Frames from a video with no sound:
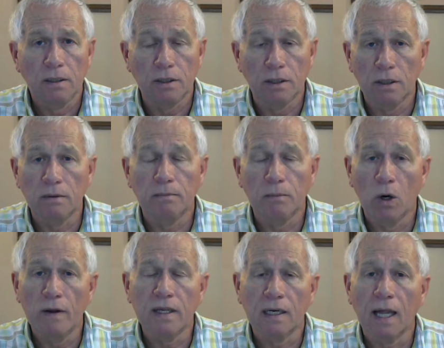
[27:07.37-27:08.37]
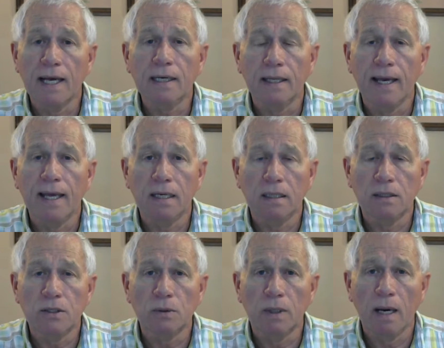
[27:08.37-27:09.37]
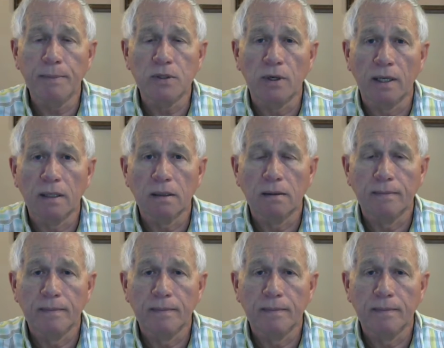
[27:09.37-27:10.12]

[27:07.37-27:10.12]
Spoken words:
you're more than likely heading into an uptrend.